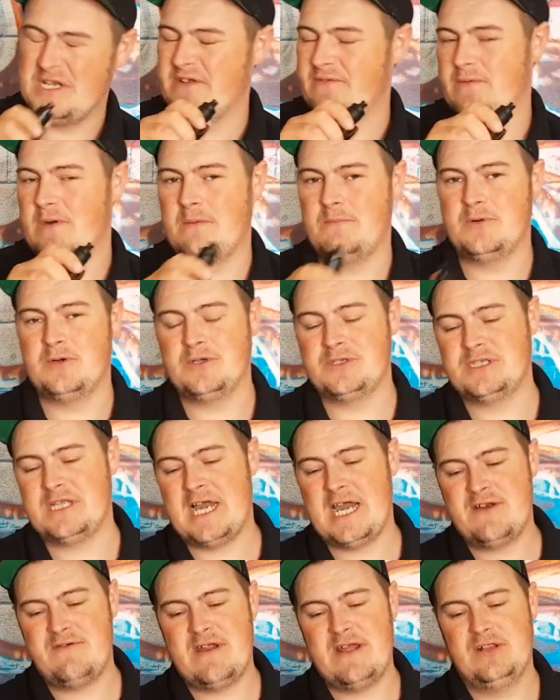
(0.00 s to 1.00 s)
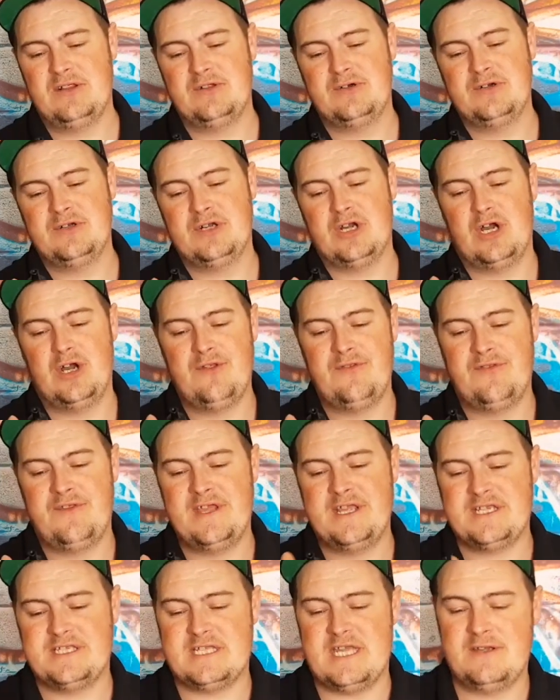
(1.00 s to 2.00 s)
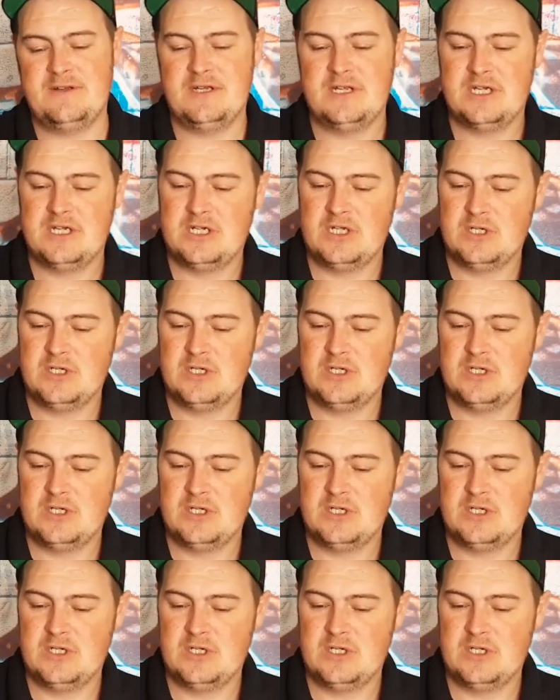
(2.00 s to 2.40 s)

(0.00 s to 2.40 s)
Give one more direct lung on this down.